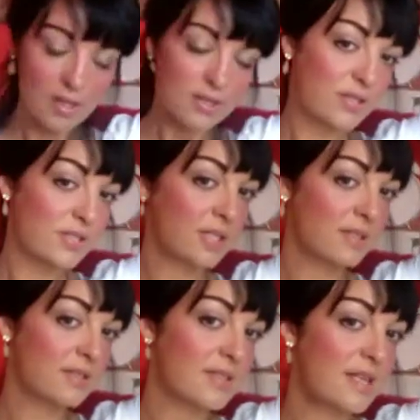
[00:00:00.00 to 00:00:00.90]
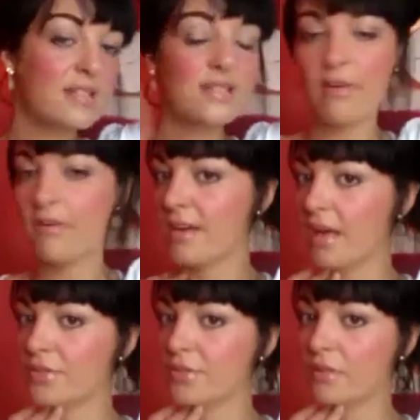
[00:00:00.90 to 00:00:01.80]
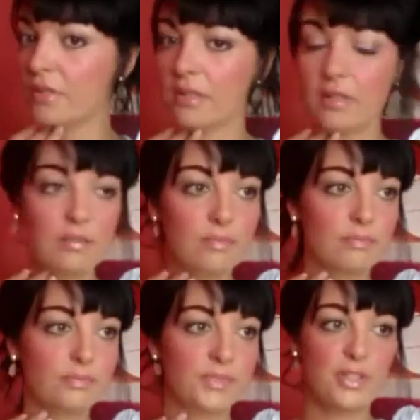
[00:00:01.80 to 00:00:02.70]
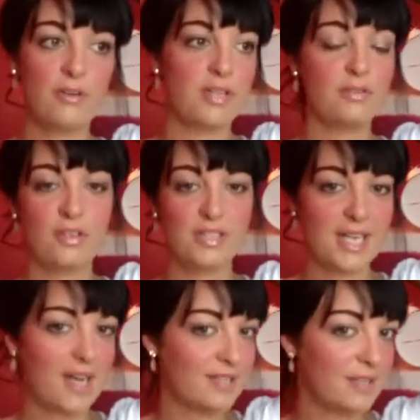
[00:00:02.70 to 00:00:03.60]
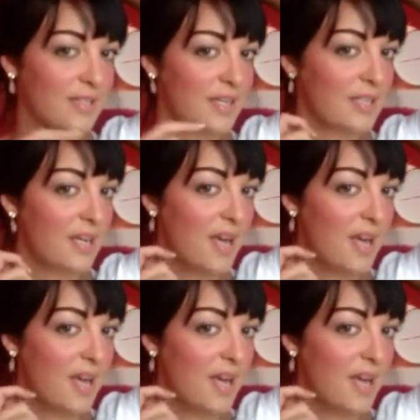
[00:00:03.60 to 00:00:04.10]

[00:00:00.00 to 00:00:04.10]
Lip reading: So as you can see, it's very natural. Sorry, noise of cars outside.